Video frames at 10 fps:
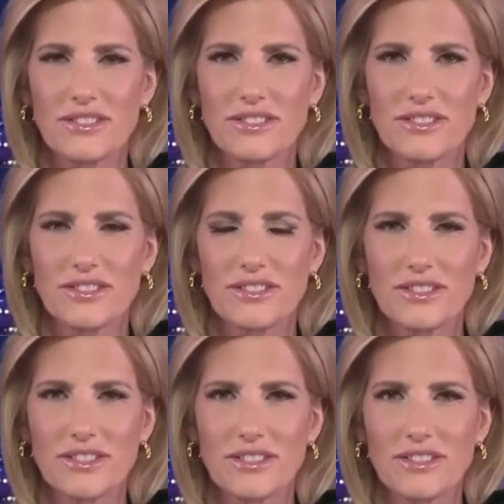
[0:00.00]

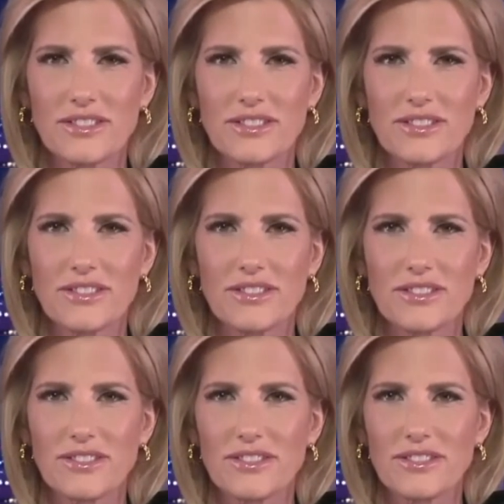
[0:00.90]

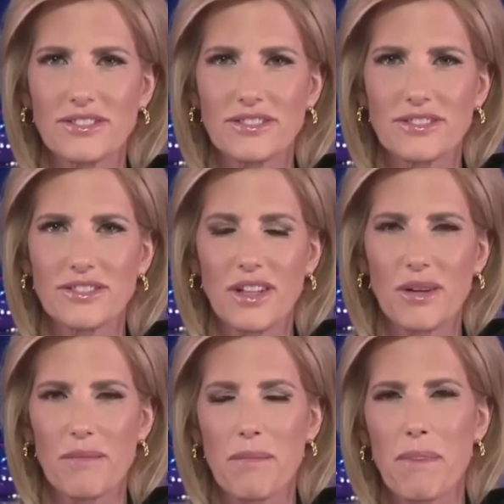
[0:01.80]

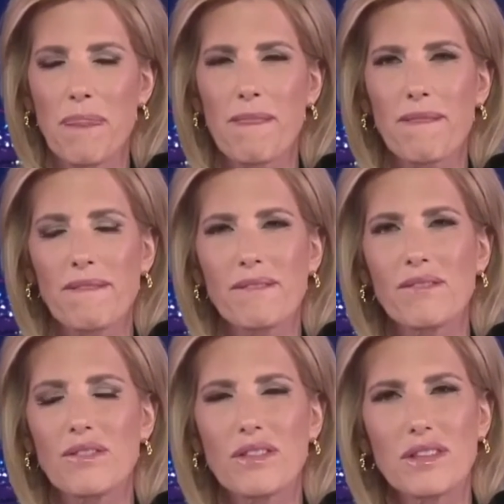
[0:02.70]
(silent)